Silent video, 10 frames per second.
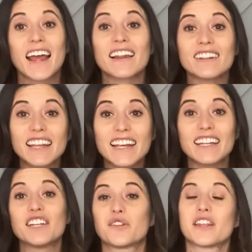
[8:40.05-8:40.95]

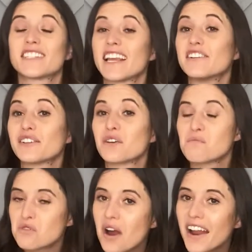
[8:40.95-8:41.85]
leading to the sales of your
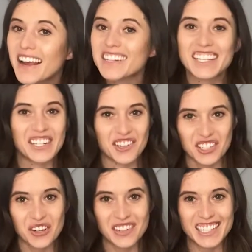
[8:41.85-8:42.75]
products and your
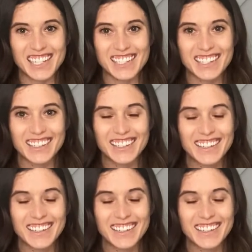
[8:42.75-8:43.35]
services.